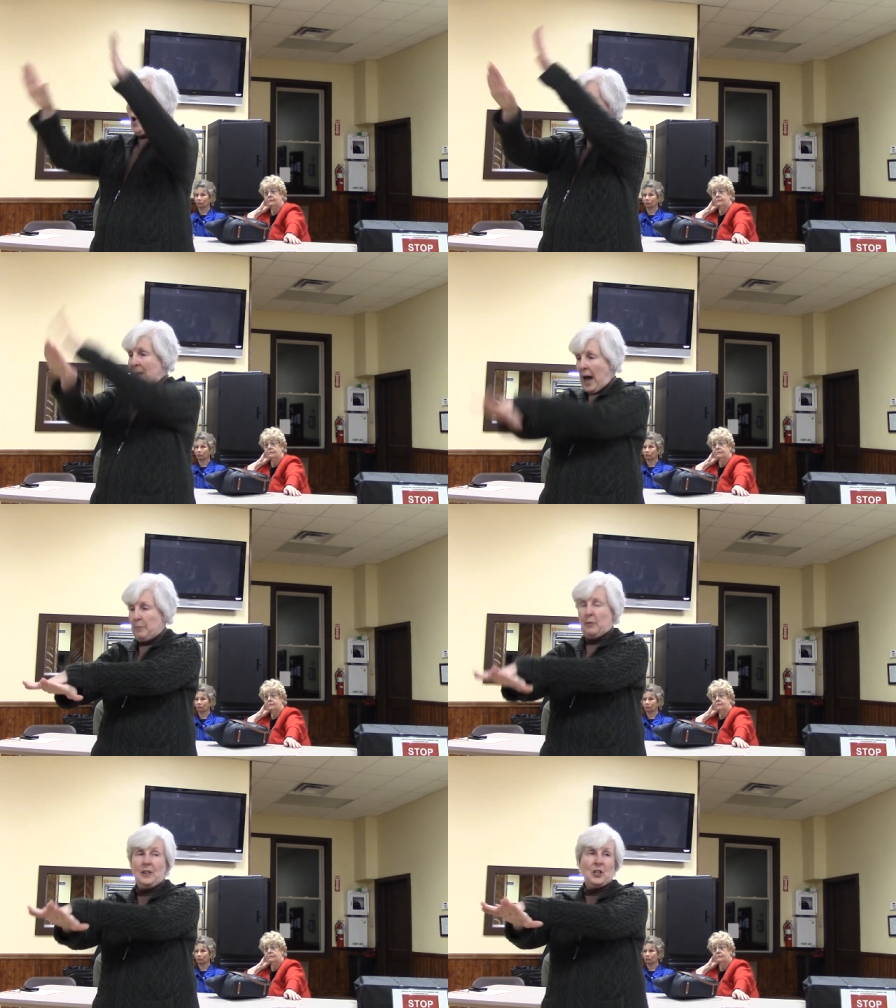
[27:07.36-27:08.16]
on
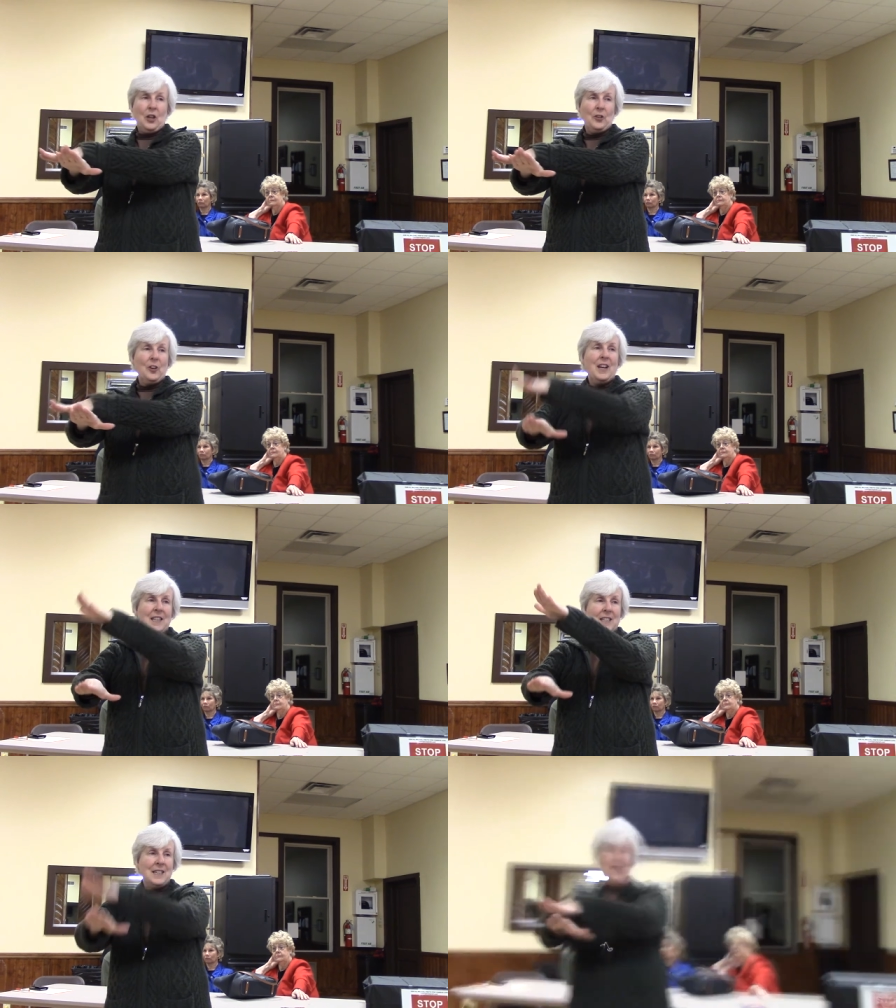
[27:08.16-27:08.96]
top of each other.
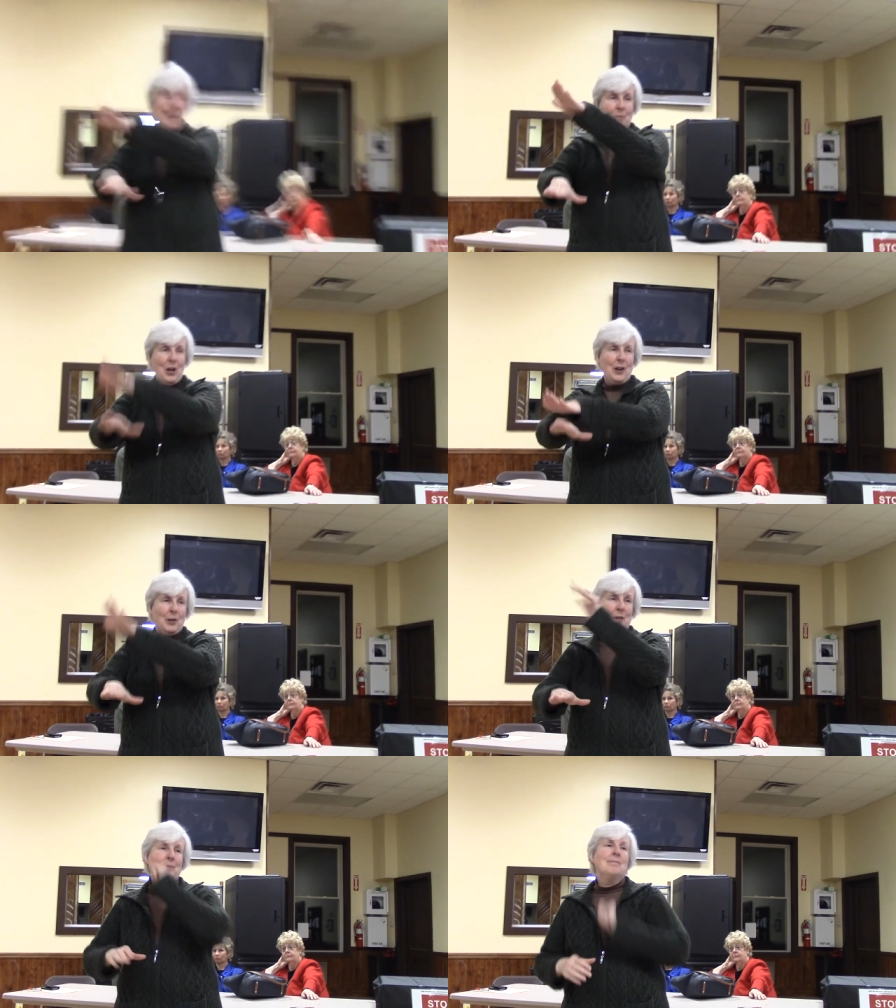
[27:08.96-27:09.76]
It's the same
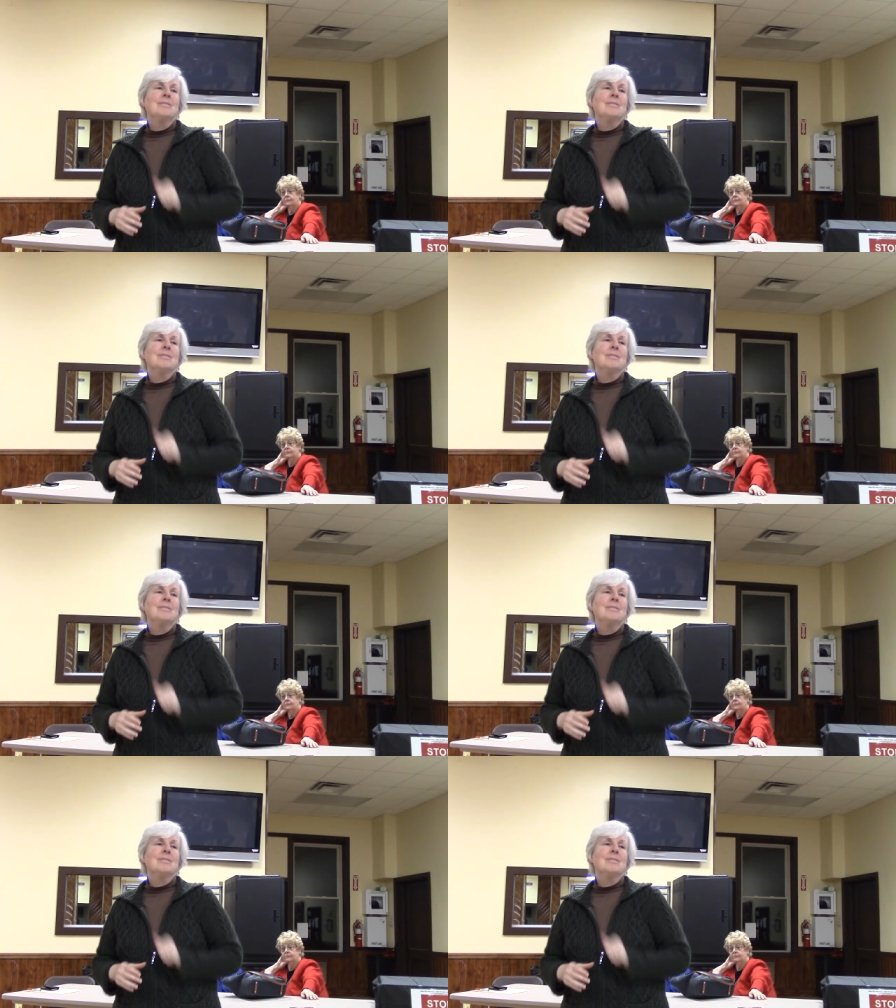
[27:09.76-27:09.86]
document